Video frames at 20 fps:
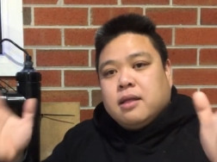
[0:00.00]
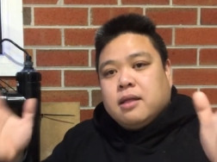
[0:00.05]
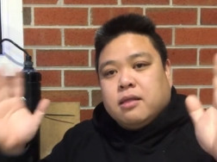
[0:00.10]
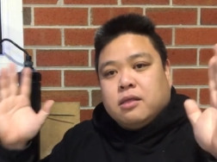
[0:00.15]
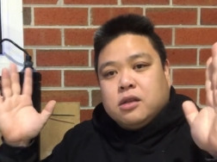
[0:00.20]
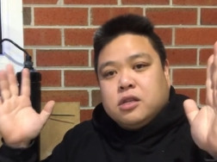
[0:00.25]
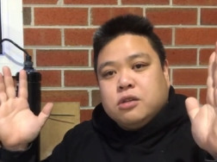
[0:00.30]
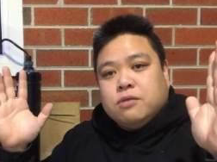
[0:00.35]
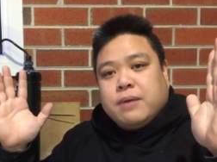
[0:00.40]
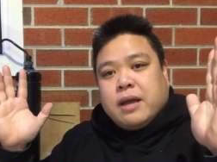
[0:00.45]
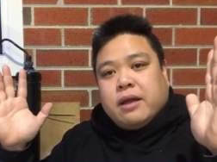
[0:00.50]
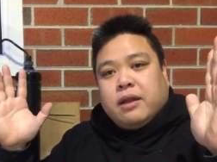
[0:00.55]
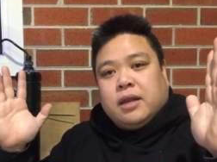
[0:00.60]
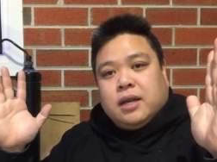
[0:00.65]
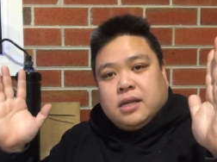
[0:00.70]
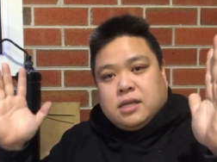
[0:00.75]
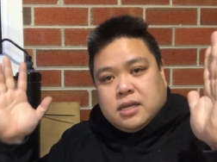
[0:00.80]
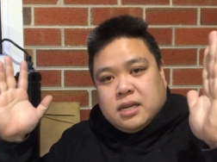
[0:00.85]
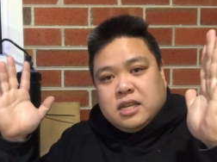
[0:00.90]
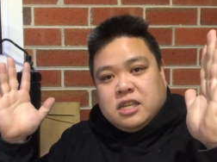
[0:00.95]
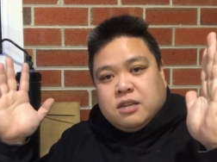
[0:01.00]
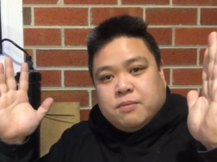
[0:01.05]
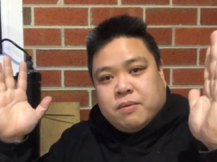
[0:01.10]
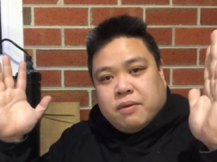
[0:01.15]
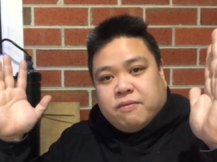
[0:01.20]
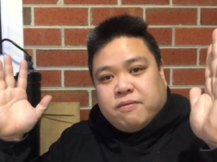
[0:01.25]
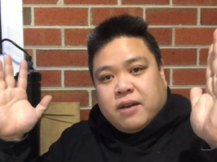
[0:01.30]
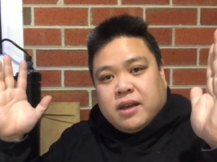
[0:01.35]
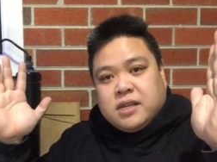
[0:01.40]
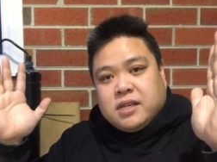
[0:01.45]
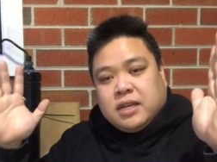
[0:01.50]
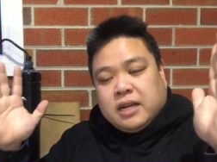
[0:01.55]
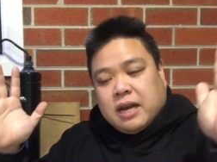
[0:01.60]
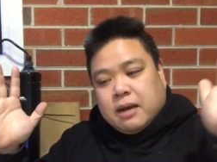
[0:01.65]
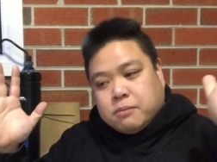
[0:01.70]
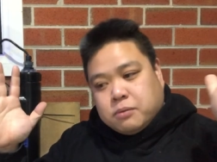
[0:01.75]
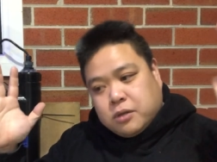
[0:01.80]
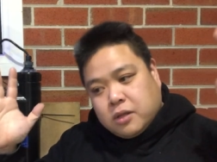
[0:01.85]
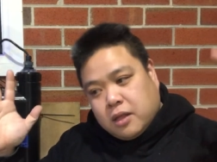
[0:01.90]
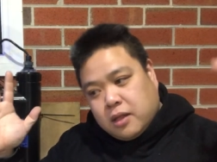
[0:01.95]
that the two outlets need to be facing
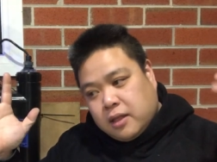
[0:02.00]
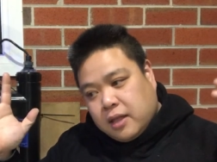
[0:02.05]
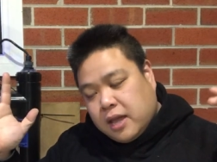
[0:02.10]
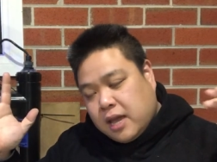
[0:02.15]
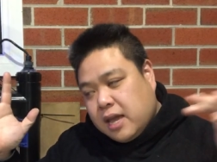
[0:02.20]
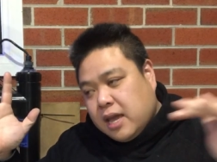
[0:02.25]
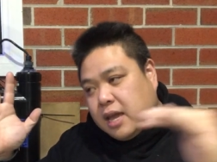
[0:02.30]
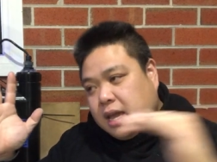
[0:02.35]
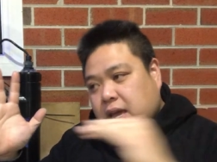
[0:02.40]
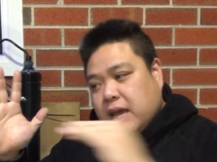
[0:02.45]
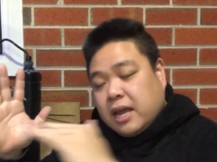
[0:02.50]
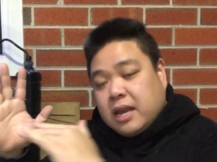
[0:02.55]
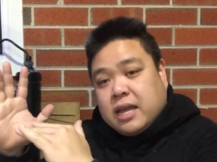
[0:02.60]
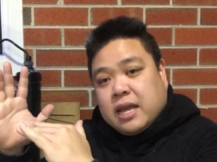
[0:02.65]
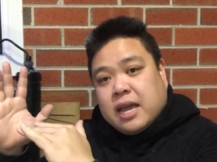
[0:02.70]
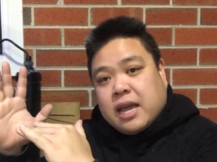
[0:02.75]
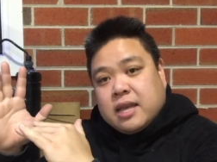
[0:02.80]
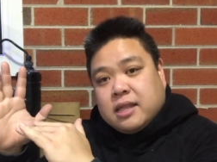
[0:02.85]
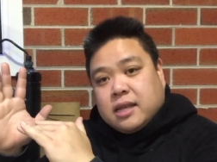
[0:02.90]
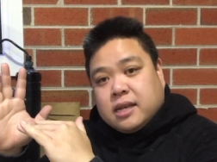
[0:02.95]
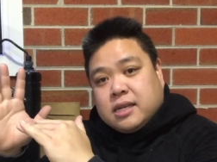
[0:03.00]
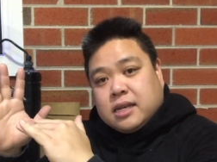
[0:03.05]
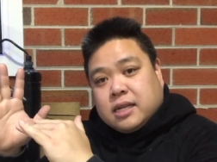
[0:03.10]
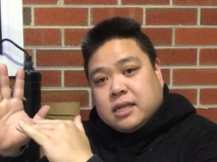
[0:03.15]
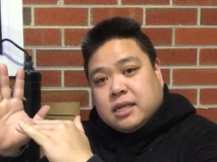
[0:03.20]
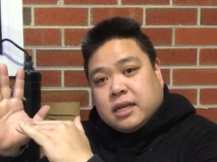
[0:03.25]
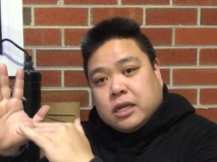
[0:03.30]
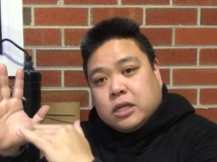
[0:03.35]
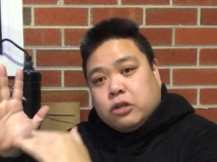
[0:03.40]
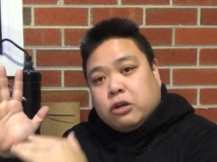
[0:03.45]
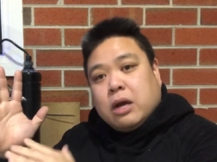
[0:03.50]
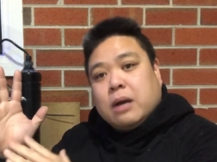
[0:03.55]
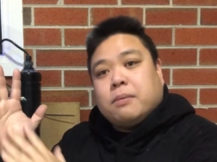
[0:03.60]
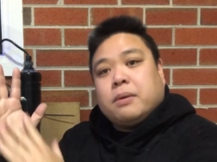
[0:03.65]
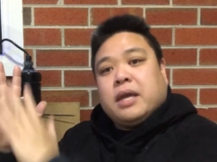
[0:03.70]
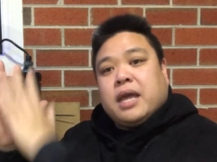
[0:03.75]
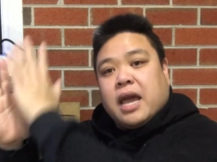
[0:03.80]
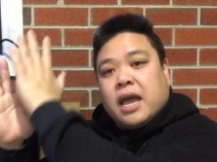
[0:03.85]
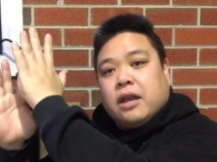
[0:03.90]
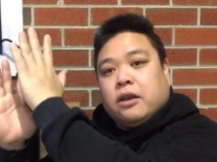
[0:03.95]
up so then the air, any air that does get
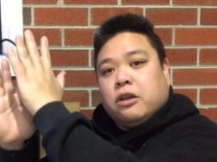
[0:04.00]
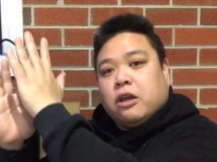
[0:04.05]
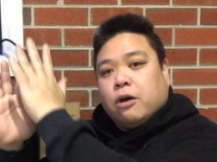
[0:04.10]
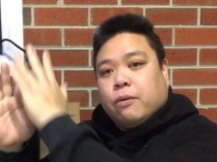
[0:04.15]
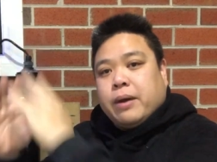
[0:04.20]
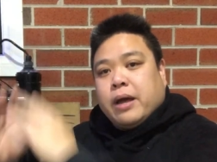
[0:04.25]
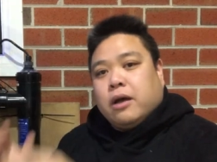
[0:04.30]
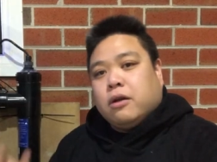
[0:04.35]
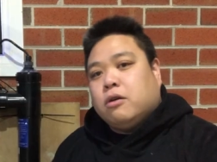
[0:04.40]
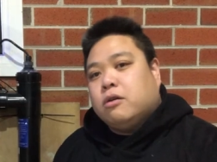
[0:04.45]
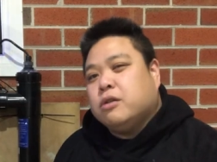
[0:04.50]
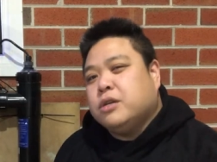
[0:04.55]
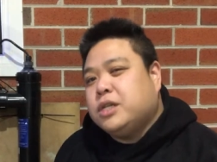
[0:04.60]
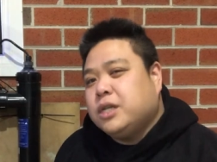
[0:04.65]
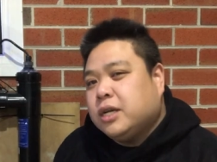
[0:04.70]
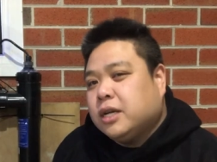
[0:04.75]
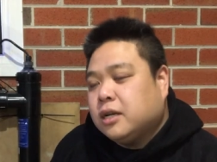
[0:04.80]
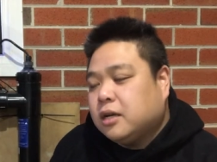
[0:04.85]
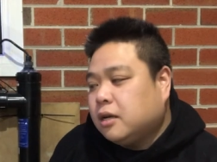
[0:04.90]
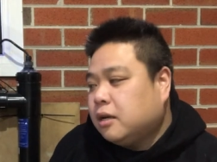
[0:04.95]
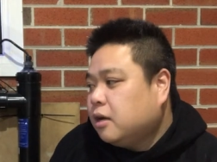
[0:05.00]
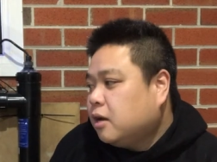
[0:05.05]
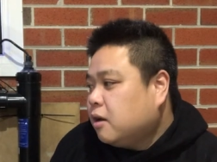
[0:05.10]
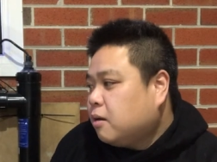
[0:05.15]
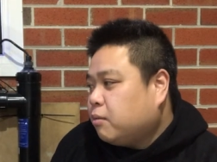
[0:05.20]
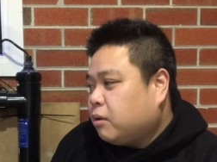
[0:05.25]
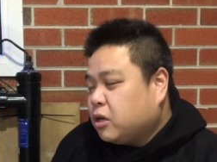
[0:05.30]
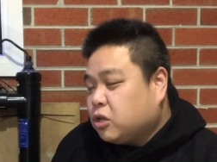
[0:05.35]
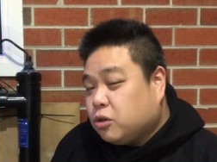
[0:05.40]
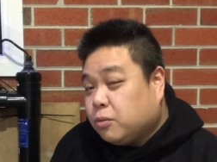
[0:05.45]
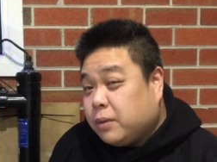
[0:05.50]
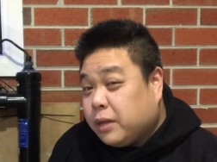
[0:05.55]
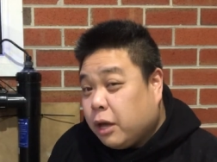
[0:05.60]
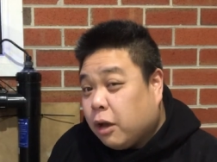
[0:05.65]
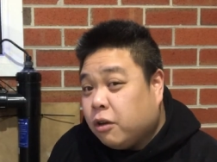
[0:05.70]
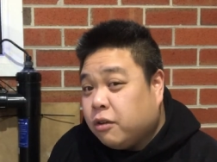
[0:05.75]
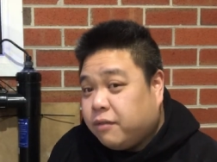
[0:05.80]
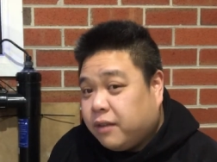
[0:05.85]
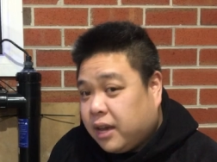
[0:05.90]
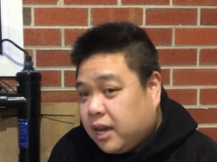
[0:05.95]
trapped, can go out, or else you're going to possibly
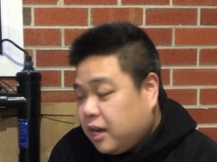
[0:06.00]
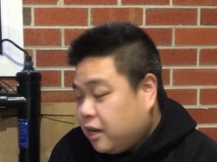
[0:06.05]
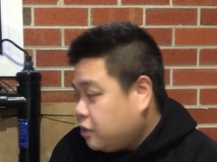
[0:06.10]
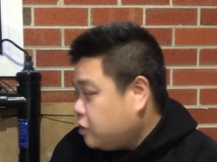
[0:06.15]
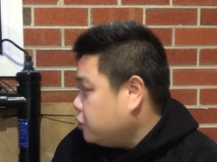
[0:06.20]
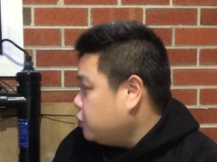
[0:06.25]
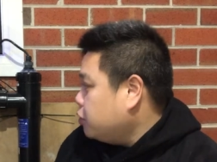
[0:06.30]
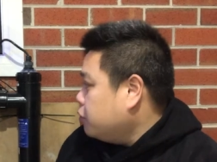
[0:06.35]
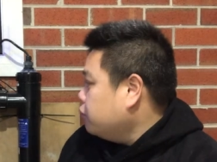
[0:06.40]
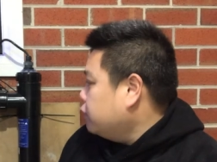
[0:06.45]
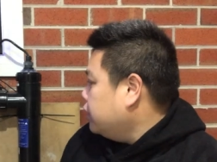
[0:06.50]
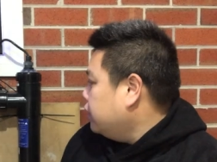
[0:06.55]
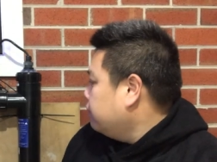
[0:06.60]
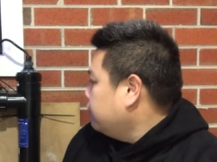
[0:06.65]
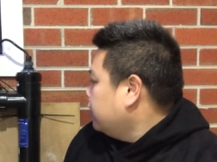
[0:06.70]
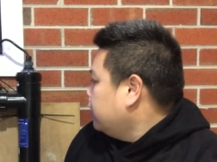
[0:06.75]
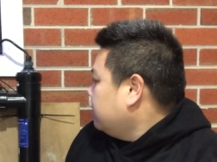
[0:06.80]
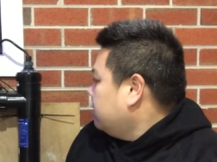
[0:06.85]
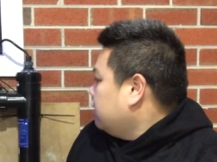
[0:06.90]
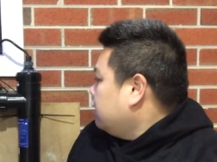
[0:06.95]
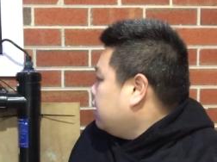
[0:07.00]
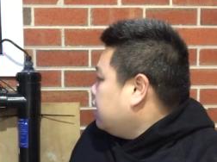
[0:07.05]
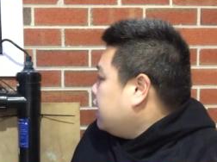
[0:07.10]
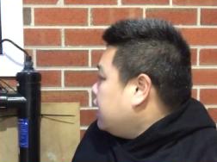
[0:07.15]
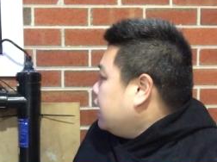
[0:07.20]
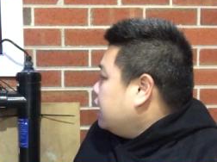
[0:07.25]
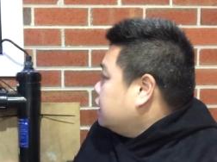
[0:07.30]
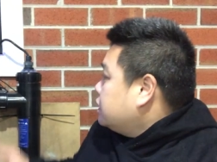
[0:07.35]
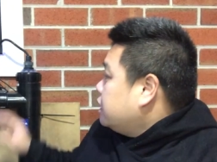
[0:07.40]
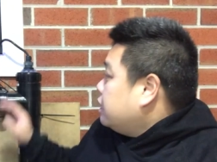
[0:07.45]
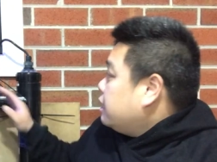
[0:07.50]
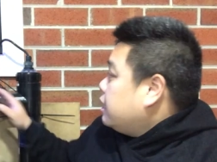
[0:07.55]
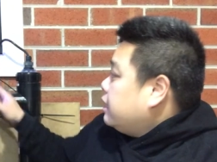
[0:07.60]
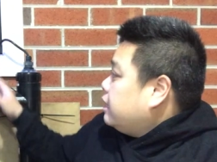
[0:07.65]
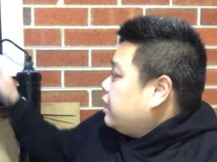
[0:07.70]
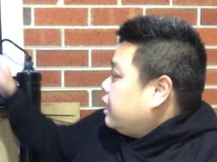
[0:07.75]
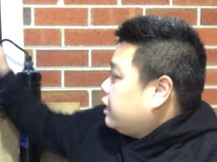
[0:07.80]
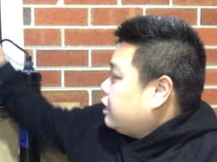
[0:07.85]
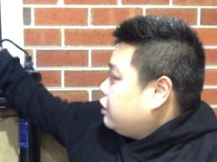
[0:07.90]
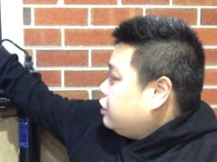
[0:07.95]
overheat your unit. And
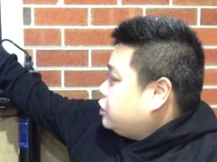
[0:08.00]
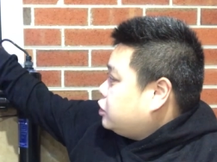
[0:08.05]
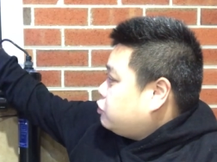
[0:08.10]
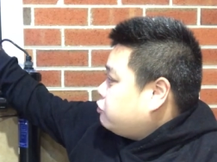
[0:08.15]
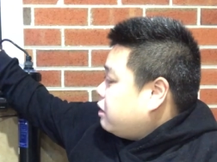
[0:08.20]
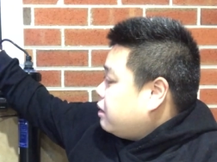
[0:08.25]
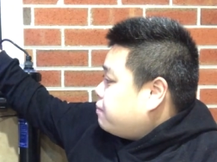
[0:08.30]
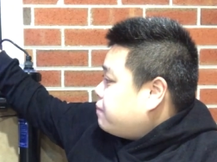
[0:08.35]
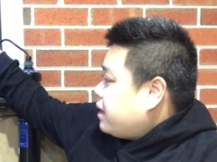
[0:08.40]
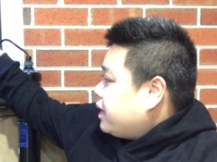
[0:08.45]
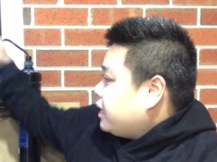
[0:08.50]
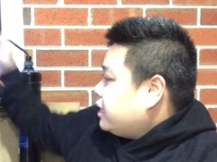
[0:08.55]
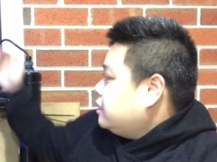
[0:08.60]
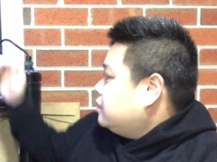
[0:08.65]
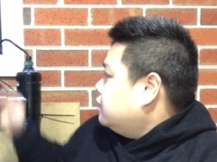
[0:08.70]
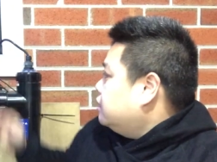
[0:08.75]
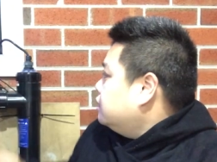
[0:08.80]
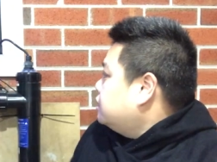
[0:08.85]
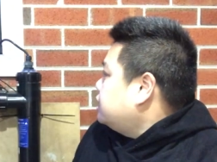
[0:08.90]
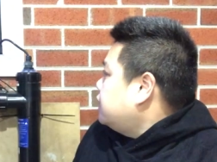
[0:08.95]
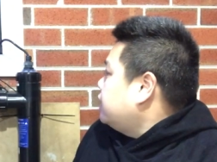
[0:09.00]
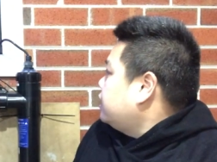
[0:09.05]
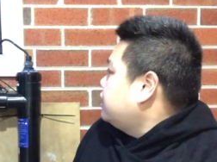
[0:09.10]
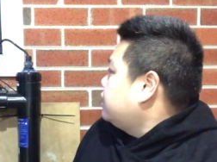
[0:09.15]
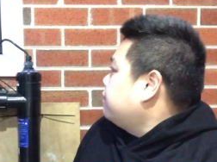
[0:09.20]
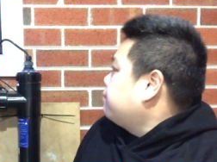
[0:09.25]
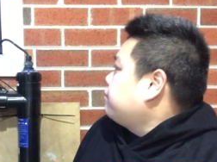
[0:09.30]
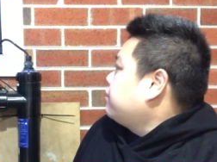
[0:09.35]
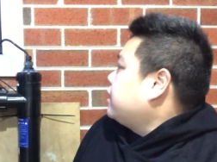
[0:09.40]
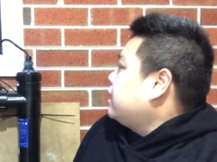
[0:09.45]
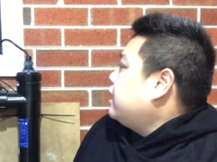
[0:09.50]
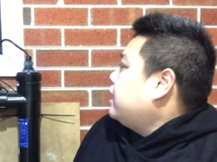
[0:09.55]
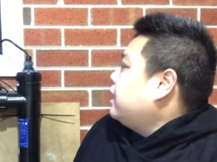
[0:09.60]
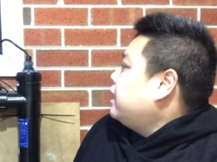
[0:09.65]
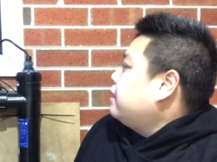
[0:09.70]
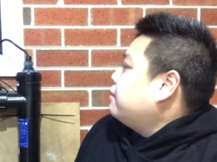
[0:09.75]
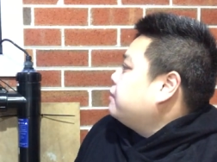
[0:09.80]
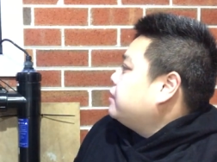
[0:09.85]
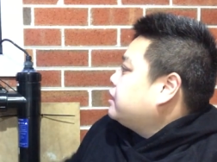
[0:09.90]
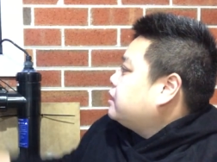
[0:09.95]
then that goes straight back into the tank.
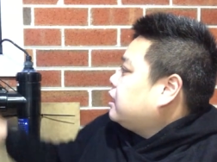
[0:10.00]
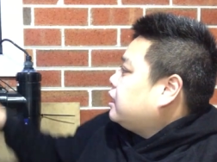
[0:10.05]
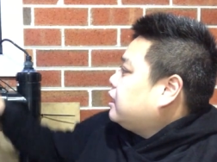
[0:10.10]
I've